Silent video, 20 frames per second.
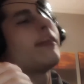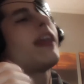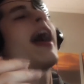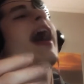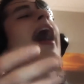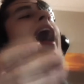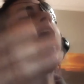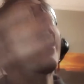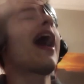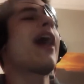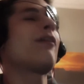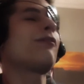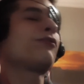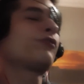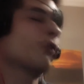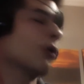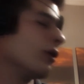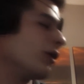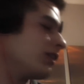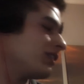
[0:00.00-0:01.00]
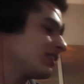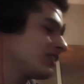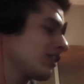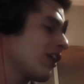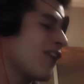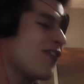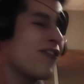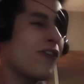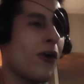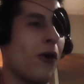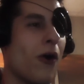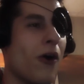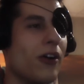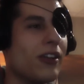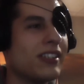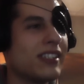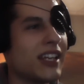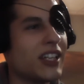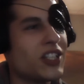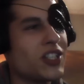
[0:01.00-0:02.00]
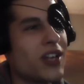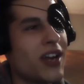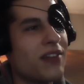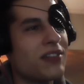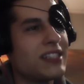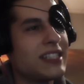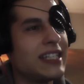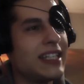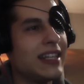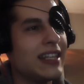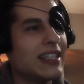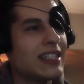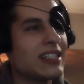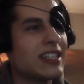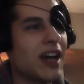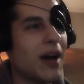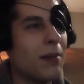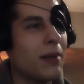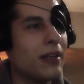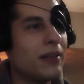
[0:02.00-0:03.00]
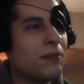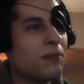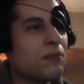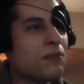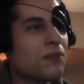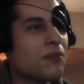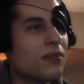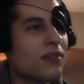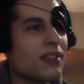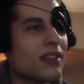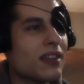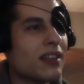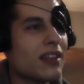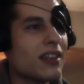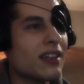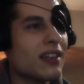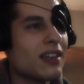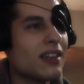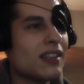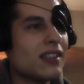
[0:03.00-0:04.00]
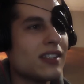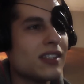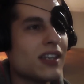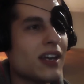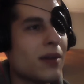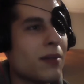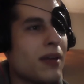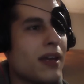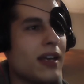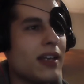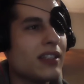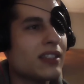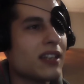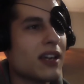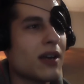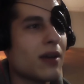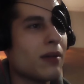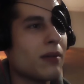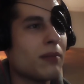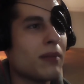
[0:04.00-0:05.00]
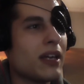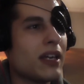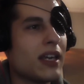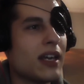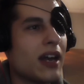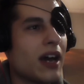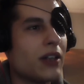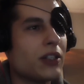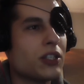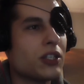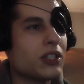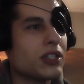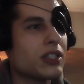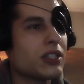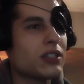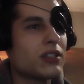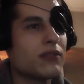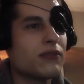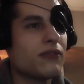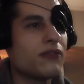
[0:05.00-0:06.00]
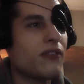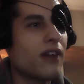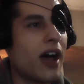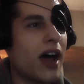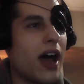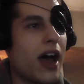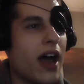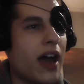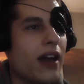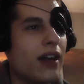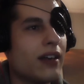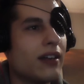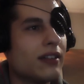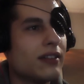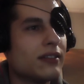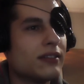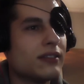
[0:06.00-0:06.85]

Ah, of course, of course. I should have seen this coming. He's gonna be, he's gonna make it up just fine.